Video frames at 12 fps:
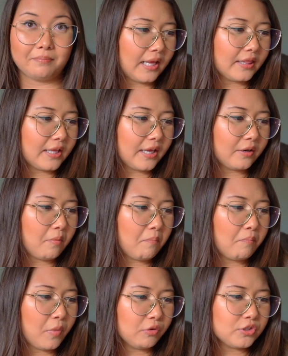And then
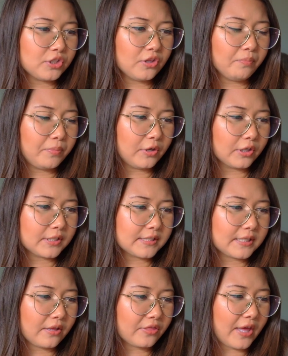most of the books
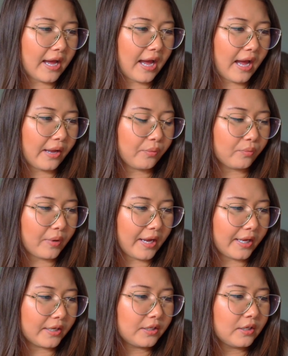that I
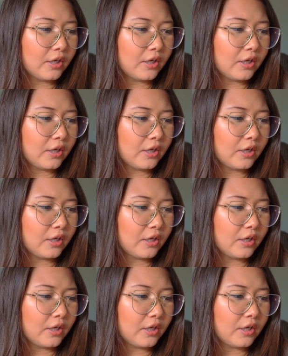read